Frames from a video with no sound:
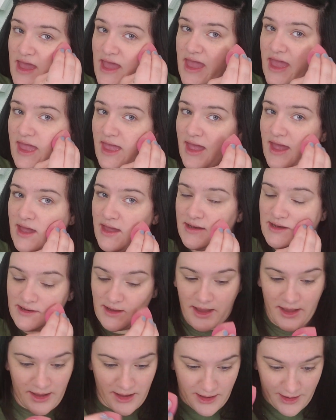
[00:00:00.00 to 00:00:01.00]
And
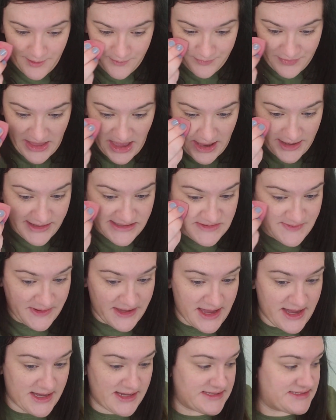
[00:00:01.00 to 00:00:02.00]
that is
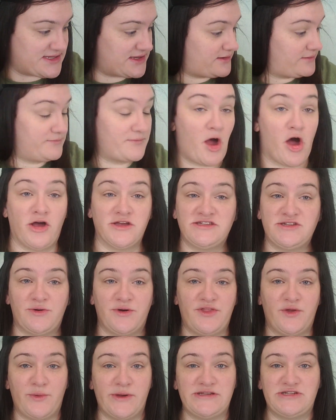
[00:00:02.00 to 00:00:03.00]
because also
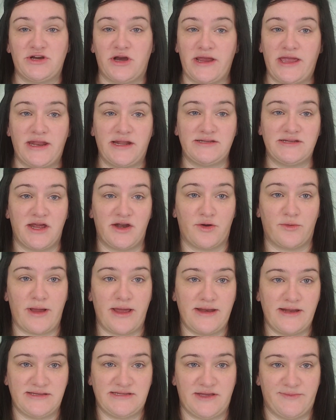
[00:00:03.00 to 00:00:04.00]
in the winter, I get a ton of
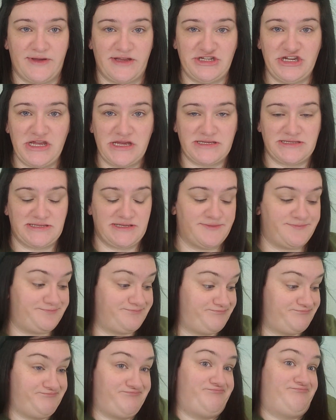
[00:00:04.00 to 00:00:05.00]
redness on my cheeks.
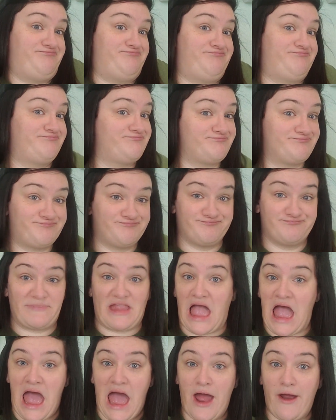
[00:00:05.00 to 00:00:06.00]

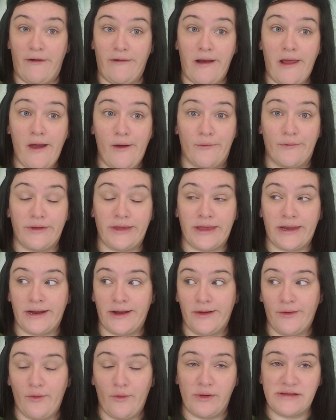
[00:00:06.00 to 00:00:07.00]
I don't know, you
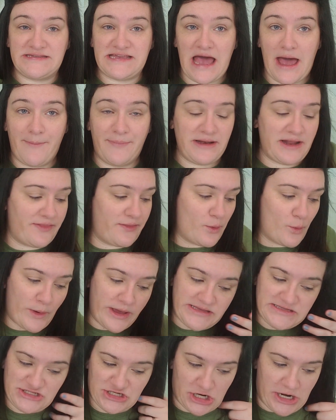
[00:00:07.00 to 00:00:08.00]
know, what's happening in the
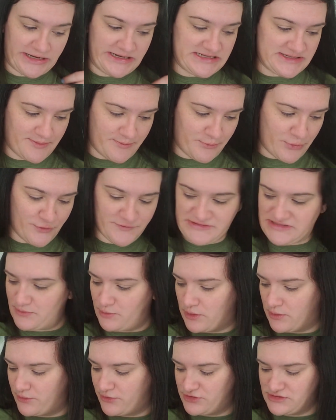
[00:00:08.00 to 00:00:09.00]
winter? I need to move
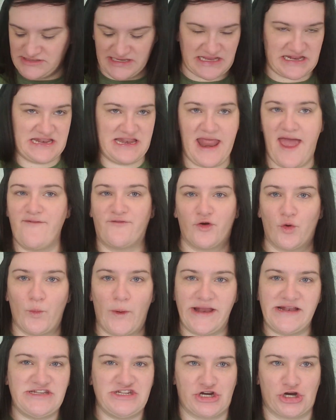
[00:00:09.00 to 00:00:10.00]
somewhere where there's like never
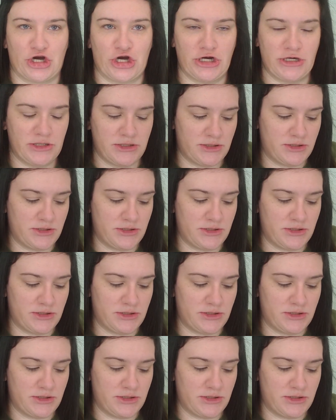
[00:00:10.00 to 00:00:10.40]
winter.